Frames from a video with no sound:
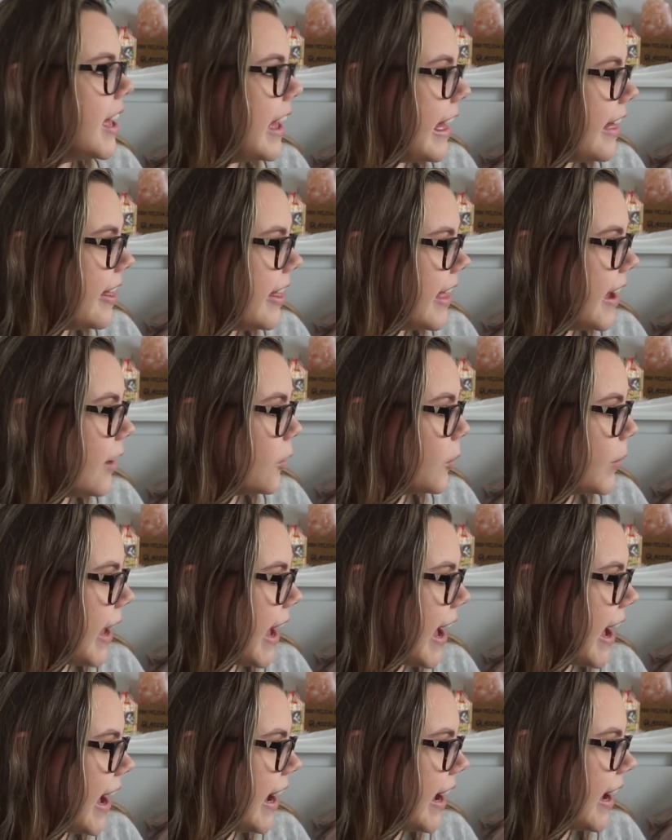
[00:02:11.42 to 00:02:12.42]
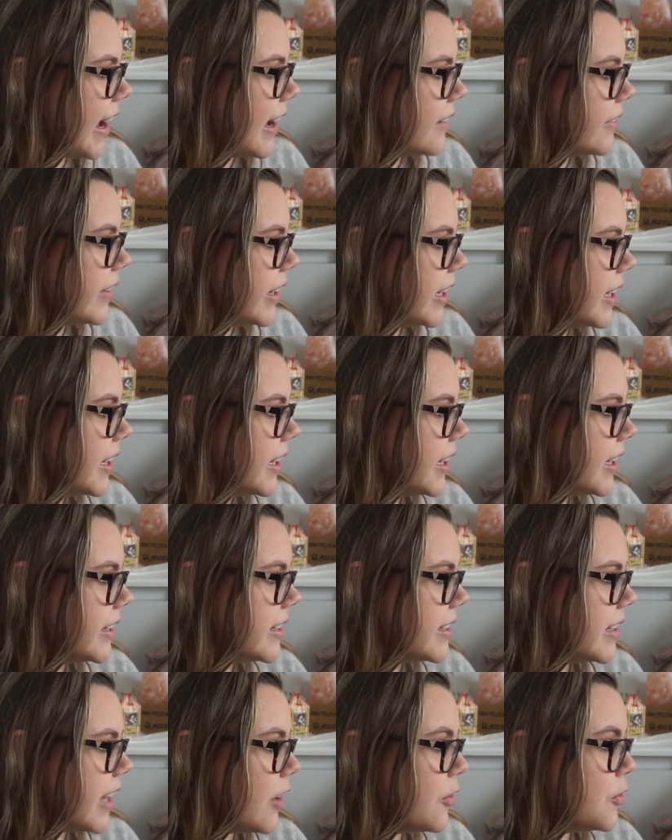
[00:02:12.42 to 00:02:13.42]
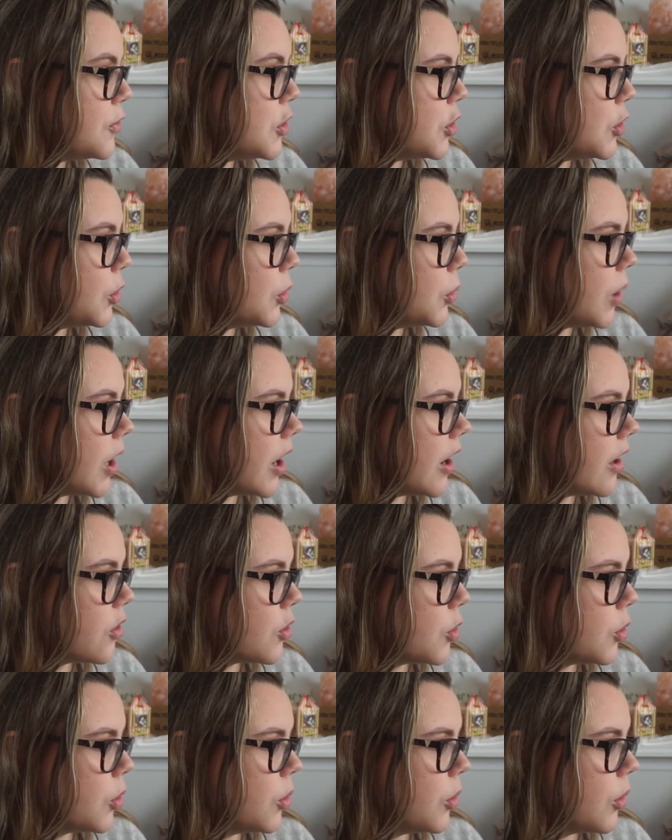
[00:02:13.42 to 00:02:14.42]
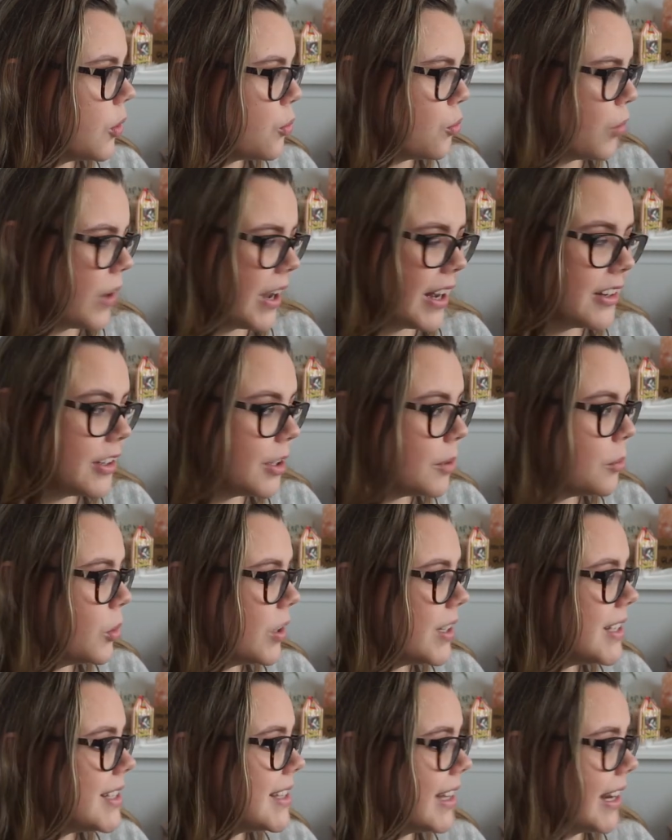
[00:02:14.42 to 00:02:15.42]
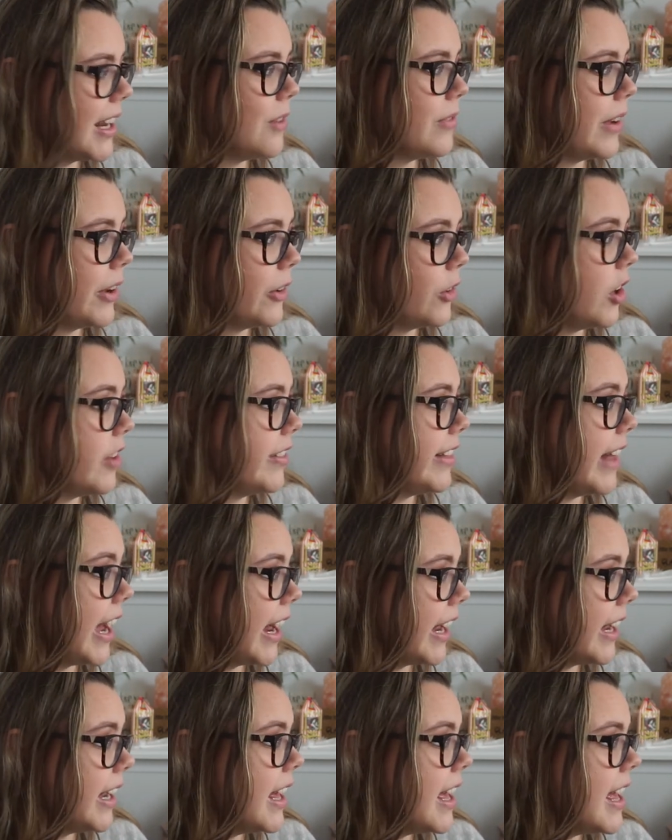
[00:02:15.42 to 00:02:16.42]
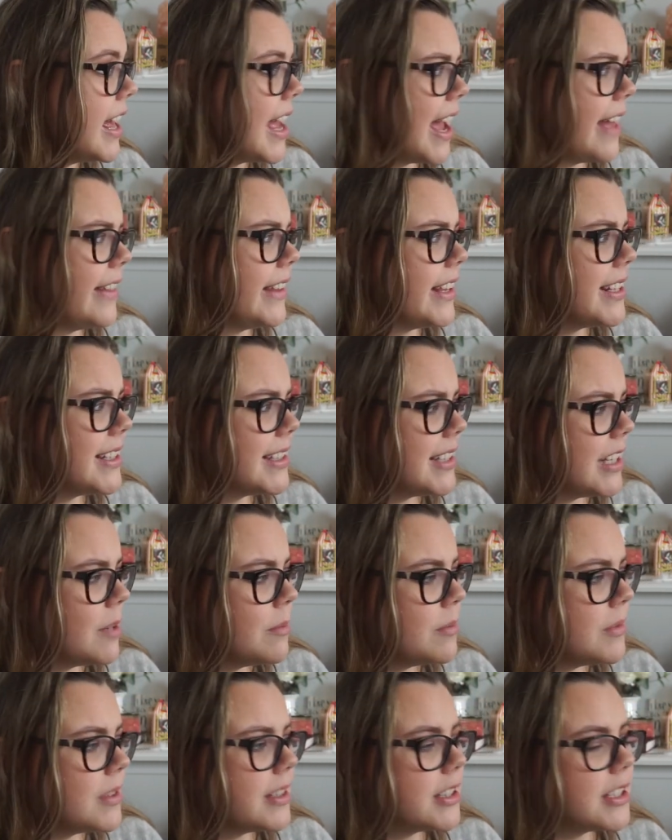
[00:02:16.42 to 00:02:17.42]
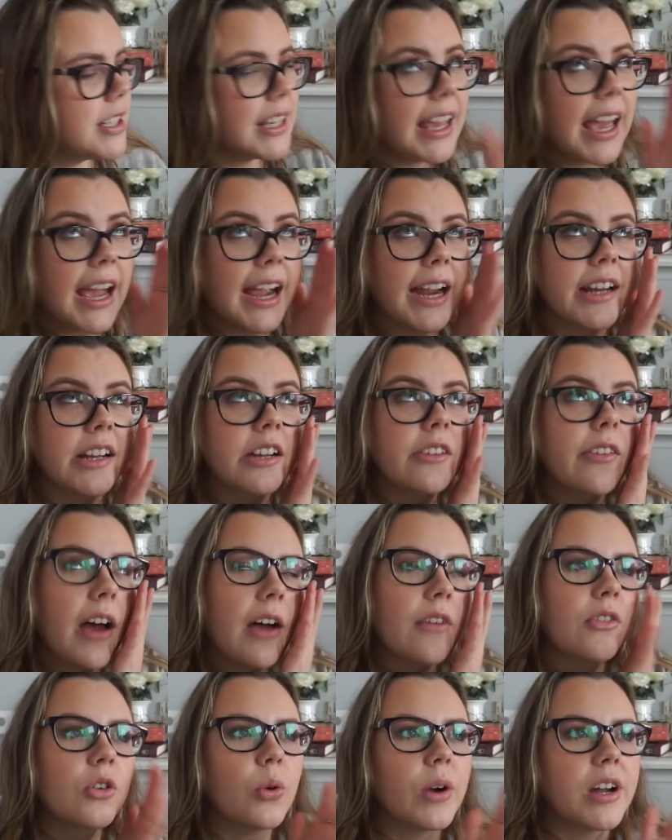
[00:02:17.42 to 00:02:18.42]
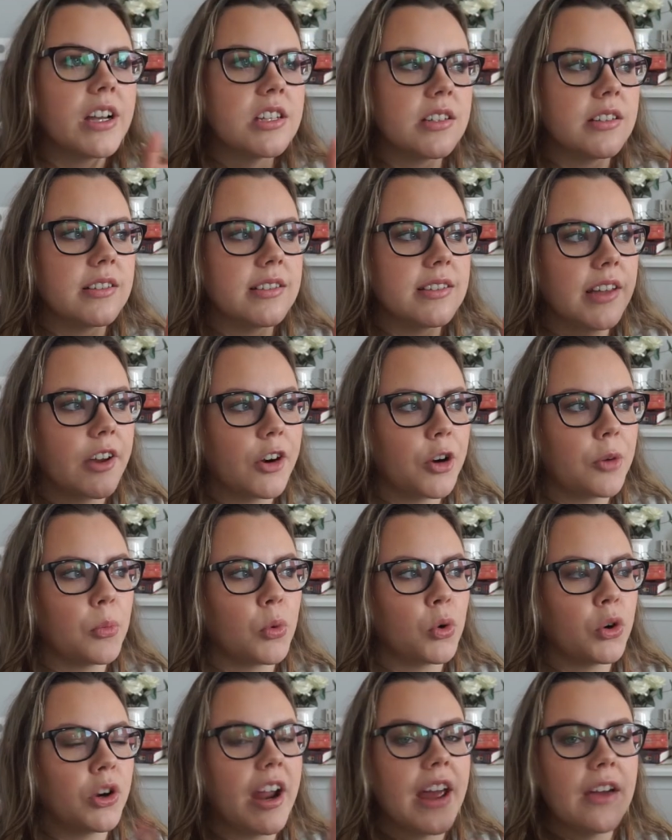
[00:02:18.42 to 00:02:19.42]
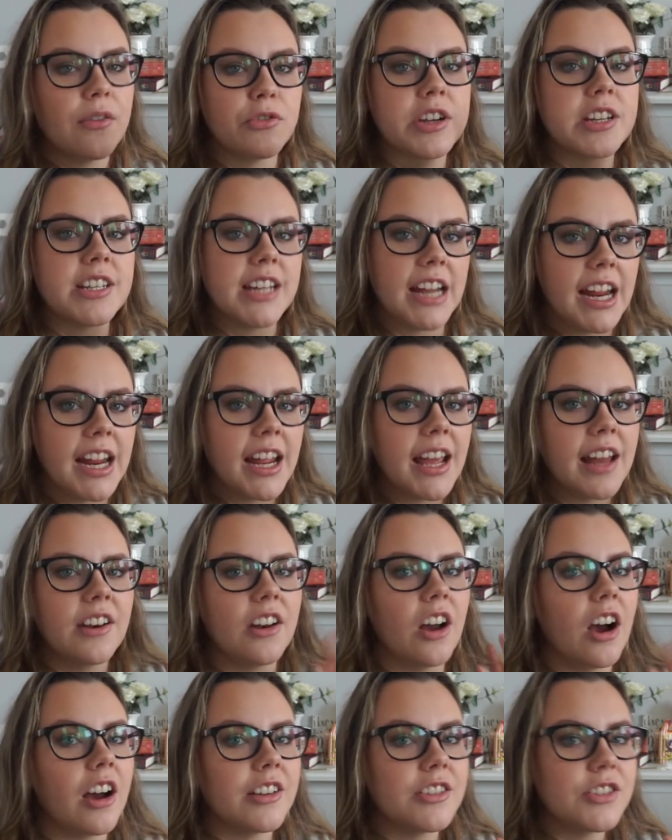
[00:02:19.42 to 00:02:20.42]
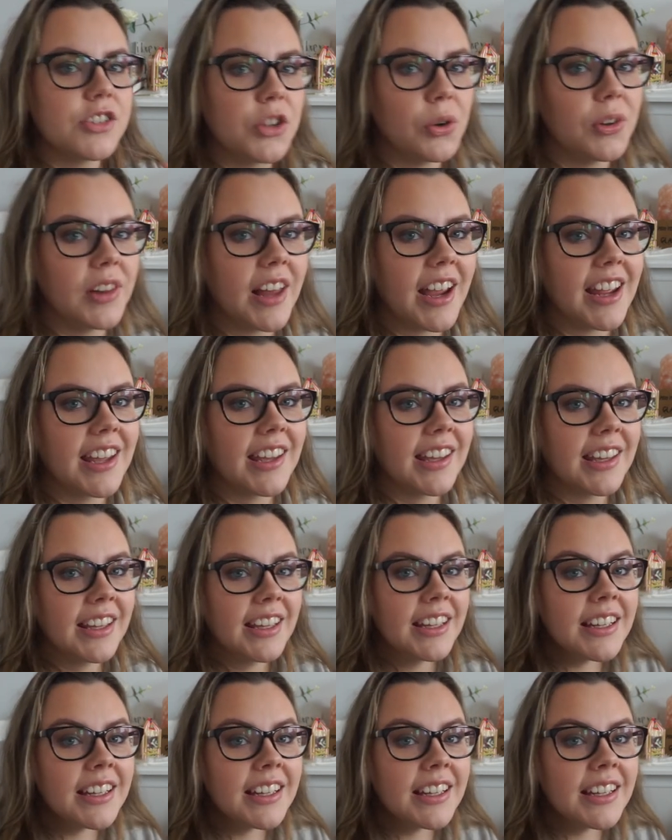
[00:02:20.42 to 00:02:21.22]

And then we have a few other random ones that I found online, and they seem to kind of have questions that are more everyday and not so like